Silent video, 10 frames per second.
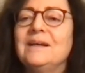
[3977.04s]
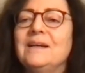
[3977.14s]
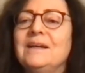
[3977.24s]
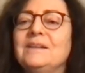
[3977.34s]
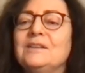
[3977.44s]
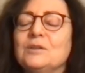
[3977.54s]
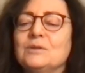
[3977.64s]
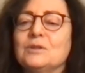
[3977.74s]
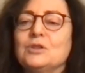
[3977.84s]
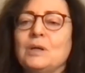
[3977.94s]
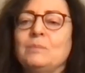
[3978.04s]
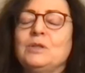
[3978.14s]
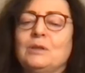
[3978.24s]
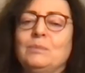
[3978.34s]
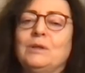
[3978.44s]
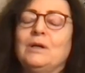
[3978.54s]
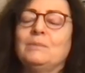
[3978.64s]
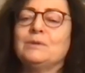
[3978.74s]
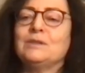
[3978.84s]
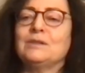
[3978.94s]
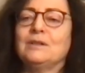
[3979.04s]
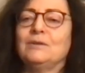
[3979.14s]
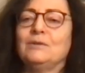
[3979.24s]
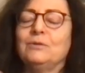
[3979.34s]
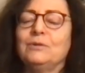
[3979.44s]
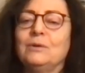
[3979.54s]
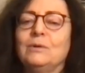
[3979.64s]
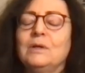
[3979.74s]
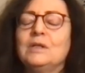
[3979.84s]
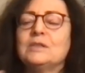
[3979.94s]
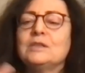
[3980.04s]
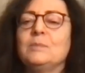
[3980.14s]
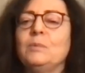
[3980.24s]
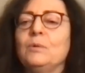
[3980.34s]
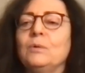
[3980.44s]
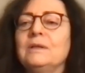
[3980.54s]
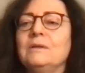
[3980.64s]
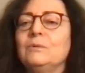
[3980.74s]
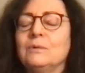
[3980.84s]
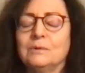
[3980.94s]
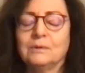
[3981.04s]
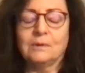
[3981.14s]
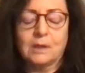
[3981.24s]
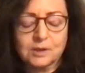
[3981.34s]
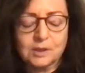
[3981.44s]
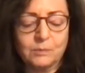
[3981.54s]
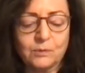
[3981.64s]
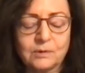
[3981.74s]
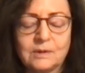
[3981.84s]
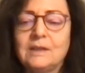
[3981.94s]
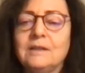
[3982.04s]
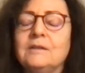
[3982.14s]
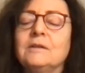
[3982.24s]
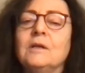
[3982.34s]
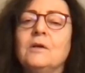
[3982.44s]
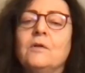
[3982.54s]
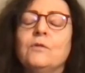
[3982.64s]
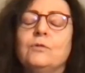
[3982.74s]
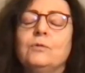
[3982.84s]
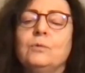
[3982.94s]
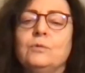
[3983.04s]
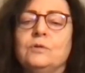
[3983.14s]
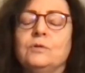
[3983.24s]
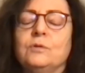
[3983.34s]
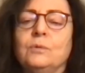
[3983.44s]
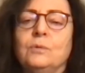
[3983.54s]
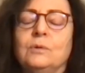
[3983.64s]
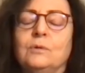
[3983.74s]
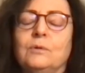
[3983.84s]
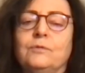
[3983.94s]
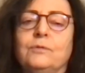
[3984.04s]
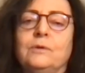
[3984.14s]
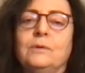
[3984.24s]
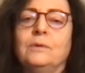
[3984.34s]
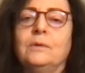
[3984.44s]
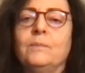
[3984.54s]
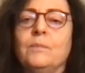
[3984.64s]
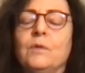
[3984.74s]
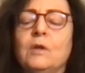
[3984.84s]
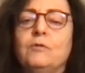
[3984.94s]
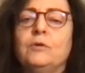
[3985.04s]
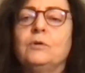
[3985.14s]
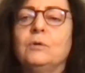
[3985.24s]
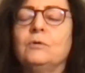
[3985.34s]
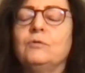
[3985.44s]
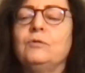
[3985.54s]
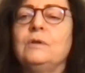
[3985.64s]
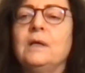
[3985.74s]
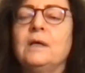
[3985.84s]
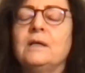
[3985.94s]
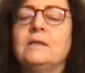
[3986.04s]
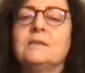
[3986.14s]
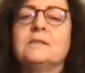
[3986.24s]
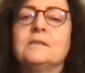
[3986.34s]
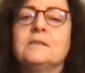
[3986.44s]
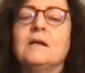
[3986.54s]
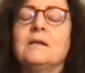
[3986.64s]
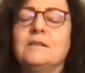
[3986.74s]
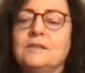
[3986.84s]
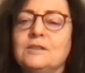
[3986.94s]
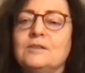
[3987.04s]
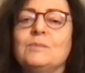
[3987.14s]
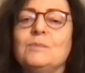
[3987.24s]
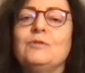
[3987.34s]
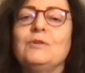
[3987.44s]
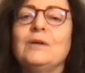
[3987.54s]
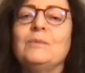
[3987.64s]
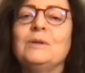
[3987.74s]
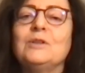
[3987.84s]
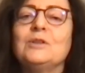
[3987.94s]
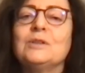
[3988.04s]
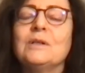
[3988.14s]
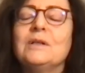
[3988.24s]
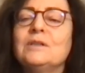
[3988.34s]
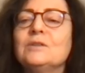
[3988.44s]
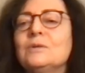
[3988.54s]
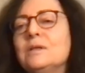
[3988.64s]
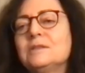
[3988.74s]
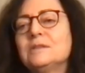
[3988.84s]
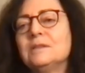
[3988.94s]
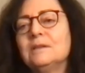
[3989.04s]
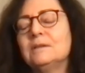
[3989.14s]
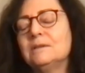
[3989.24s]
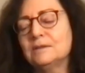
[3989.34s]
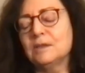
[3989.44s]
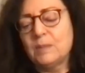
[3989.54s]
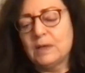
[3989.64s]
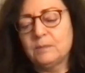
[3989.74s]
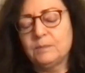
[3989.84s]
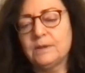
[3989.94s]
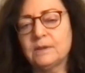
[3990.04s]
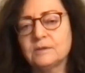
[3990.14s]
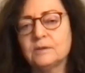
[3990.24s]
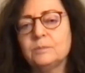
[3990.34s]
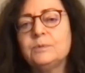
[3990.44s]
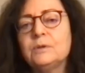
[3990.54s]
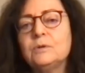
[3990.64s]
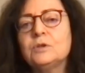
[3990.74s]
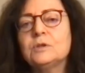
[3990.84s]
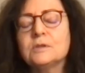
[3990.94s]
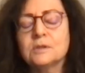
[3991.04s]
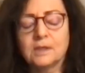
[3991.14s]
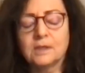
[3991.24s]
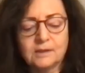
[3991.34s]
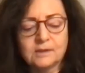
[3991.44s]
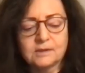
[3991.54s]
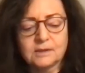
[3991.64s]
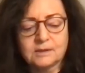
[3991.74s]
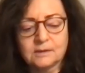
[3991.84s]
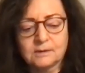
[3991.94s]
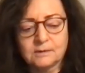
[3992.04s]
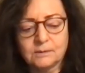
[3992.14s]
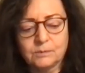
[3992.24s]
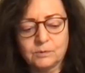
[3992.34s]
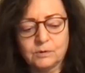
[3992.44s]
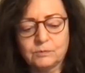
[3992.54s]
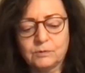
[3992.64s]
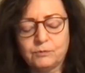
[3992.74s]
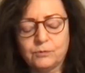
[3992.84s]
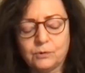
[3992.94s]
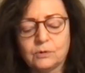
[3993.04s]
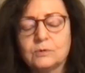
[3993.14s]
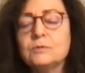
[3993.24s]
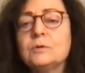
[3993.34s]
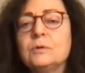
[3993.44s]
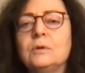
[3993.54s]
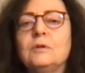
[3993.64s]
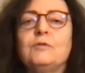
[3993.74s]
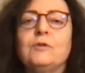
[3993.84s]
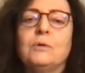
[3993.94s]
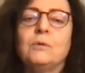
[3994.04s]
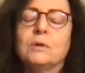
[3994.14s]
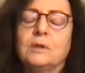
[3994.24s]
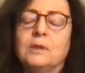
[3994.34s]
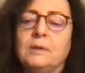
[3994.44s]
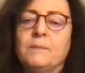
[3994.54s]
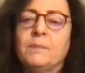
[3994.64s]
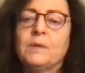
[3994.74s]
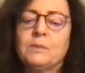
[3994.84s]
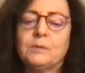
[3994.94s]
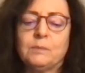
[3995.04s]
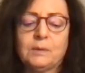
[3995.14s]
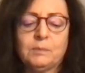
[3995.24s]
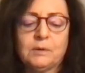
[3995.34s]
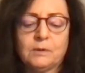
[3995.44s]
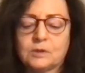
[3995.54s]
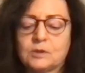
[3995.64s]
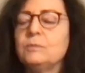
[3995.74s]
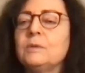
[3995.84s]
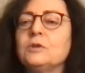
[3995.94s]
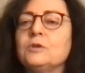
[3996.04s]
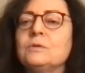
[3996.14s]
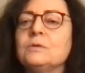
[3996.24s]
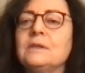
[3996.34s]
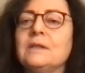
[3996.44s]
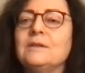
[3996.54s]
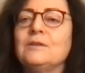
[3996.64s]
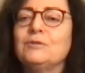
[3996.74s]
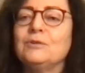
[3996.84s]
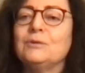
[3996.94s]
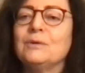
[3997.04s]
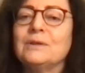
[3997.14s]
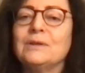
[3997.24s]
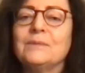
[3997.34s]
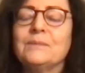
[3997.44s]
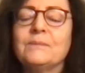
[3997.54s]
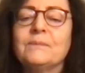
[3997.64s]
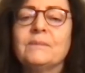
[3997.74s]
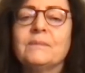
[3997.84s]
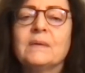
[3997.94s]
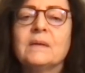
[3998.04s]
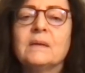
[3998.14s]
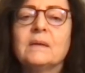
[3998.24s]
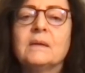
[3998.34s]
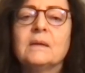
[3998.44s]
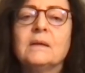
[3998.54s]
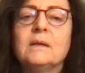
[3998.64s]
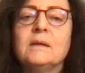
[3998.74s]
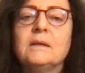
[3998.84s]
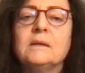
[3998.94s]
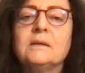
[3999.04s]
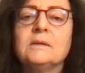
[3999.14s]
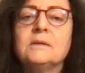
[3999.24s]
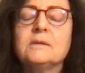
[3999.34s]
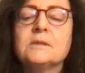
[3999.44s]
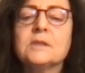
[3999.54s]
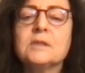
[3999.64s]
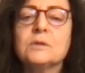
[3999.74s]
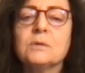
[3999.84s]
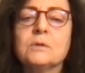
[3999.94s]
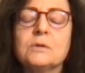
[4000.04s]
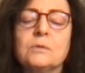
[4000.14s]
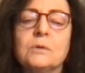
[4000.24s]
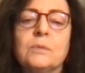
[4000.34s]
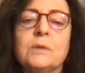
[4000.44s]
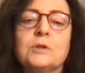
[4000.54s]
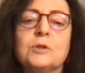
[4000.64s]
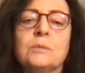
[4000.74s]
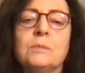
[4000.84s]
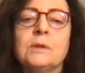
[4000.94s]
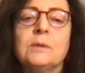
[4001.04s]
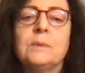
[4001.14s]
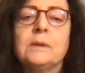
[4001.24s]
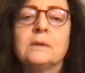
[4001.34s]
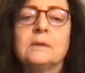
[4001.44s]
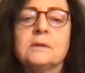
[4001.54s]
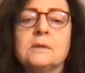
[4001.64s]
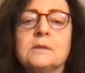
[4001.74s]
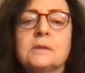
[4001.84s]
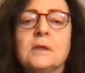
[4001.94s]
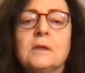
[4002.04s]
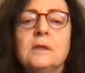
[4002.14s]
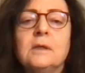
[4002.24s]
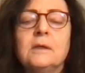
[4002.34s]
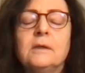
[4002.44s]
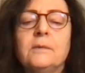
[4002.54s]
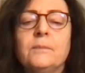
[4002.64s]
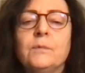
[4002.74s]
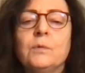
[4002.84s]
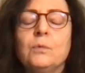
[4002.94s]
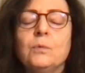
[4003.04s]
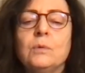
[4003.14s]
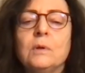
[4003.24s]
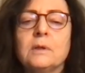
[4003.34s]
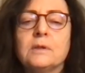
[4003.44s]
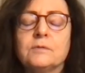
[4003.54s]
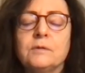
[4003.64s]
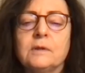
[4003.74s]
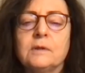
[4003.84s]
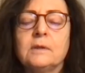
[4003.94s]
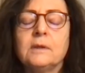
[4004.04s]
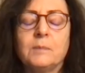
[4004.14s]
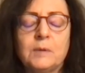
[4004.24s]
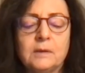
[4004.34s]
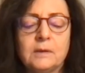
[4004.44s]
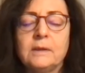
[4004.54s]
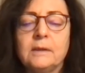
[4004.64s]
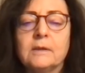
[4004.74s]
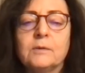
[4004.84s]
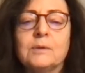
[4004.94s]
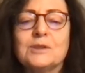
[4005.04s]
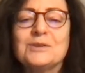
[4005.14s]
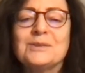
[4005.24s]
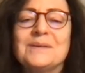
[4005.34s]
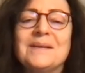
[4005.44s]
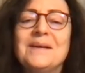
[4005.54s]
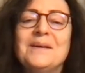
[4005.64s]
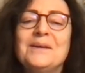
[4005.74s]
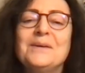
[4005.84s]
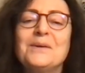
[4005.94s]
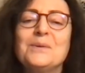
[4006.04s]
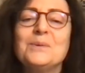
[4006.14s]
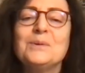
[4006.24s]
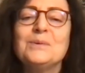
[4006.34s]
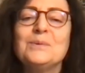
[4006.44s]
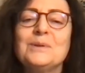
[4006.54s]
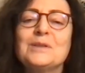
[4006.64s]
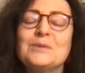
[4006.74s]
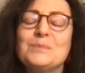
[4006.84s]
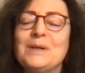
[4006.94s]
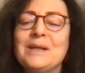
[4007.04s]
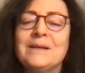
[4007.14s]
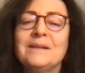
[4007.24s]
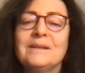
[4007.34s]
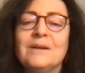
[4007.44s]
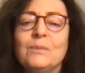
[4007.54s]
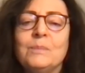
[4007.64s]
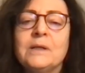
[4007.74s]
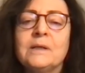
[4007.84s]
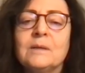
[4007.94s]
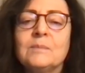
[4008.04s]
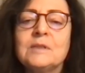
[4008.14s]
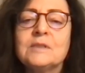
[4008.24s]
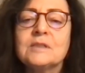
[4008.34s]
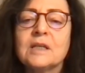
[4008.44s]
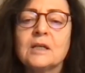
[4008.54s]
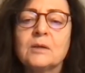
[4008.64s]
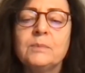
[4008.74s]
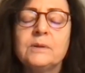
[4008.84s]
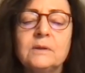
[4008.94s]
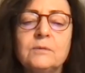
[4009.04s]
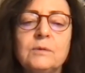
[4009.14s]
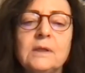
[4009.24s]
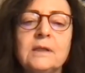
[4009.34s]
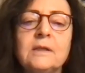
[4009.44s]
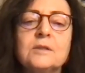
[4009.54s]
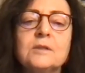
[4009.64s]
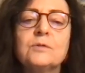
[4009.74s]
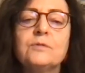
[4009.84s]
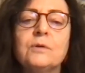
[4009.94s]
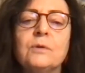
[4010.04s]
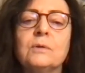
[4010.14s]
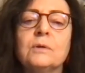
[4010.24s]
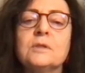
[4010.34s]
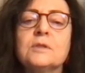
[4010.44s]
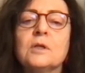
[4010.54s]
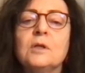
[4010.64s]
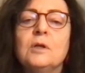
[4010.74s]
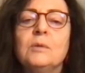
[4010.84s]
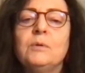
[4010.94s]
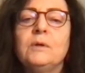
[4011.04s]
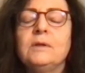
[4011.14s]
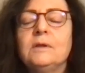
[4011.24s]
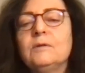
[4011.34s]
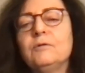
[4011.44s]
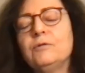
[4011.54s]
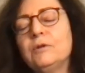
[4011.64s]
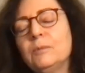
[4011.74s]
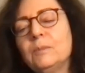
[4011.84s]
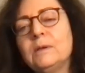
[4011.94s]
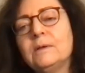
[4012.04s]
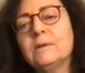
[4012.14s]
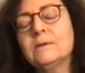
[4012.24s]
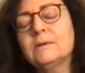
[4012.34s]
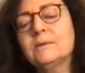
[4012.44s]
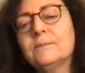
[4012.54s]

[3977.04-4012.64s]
Mm-hmm. And so the subject becomes this kind of, you know, subordinated, uh, subordinated through this order of uh, um, photography as a science system of language. So I think uh, there might be other approaches that uh, would refer to the early Farocki, but maybe not so much to the later Farocki. And uh, there's also a question by Beatrice, um, who has a very, I mean, clear question. Uh, could you explain how Benjamin's Denkbild relates to Farocki's political film art?